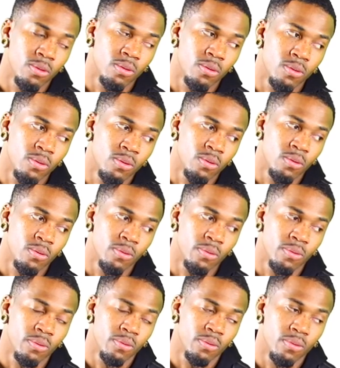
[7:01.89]

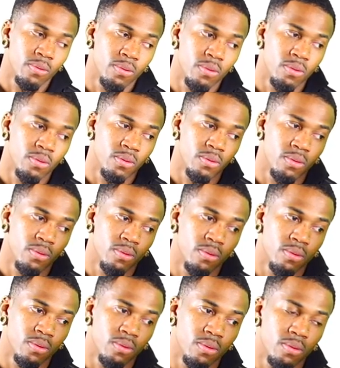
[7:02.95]

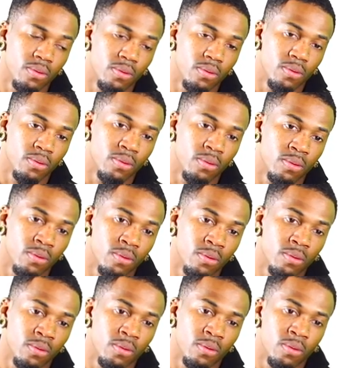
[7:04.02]

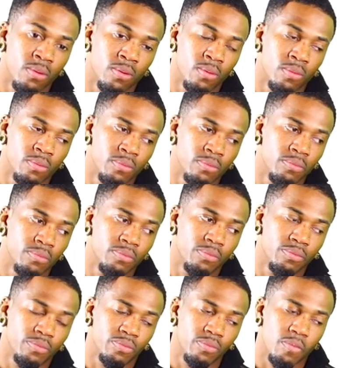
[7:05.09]

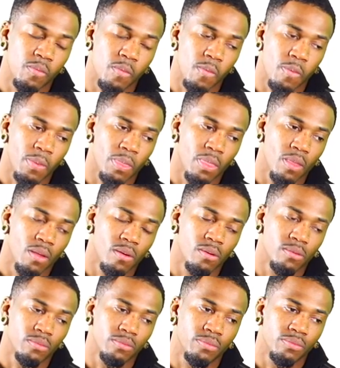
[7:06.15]

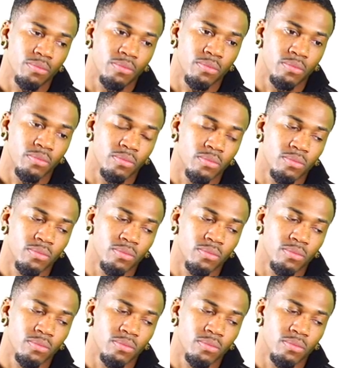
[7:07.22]
This person isn't speaking.